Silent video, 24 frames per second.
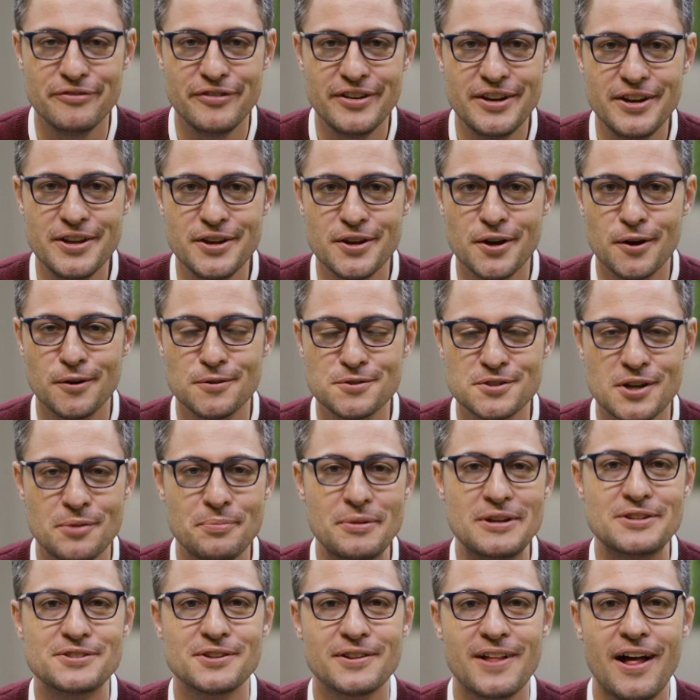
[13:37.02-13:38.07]
videos on
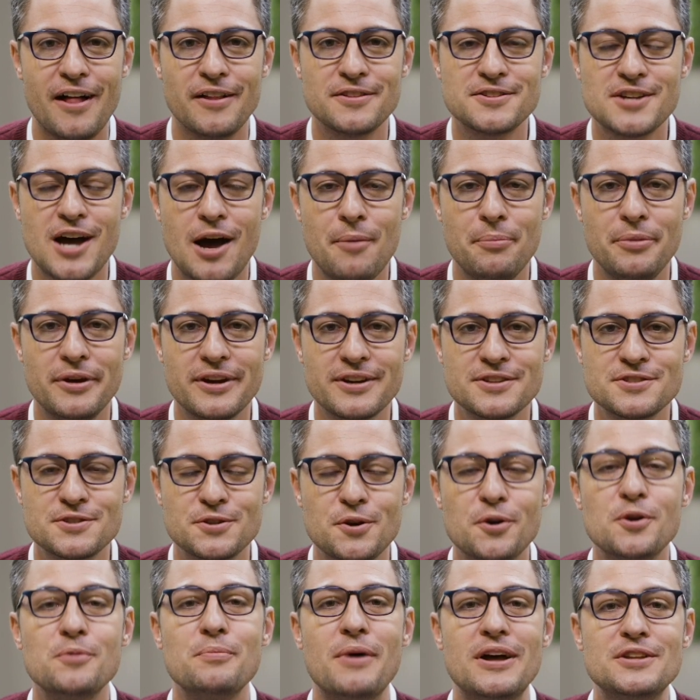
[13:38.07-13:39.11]
mental health topics,
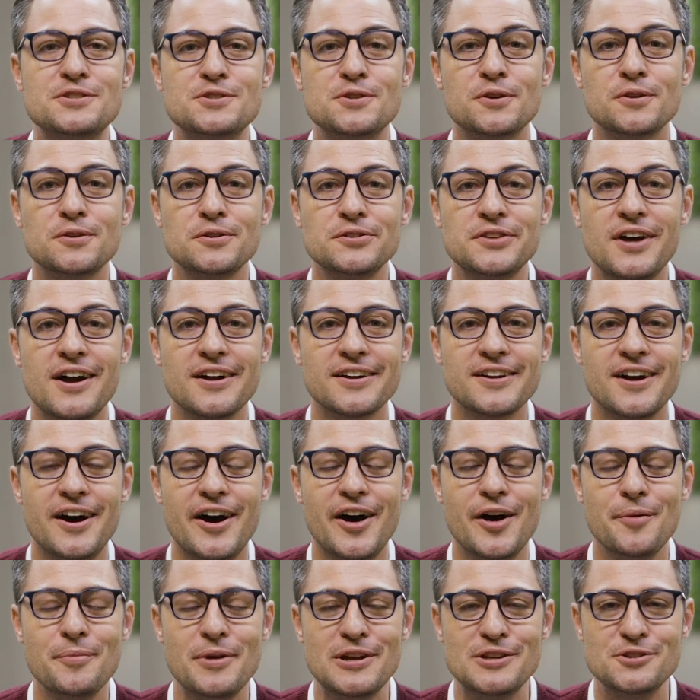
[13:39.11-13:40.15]
go to
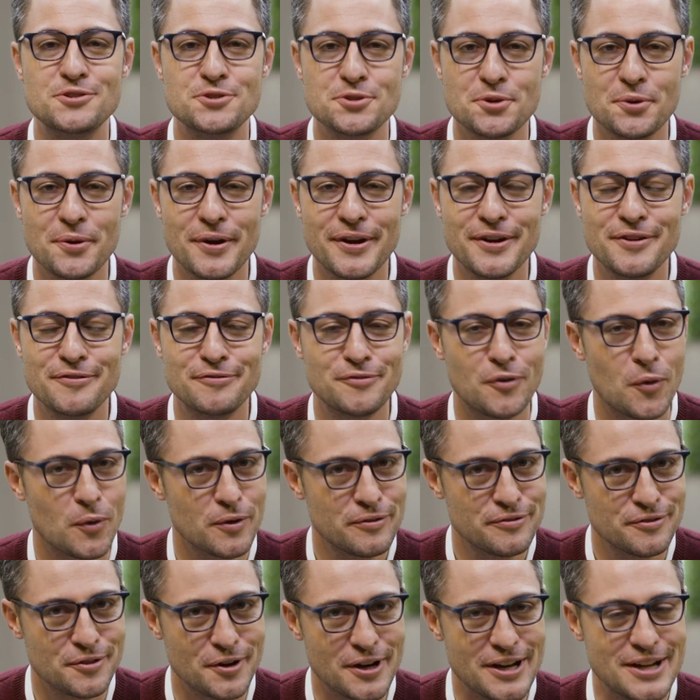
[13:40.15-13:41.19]
medcircle.com and join for
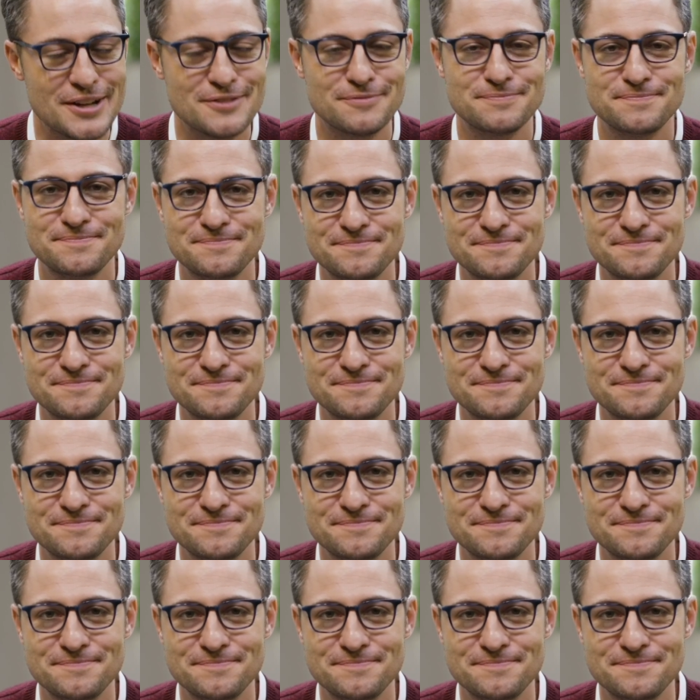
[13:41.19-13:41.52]
free.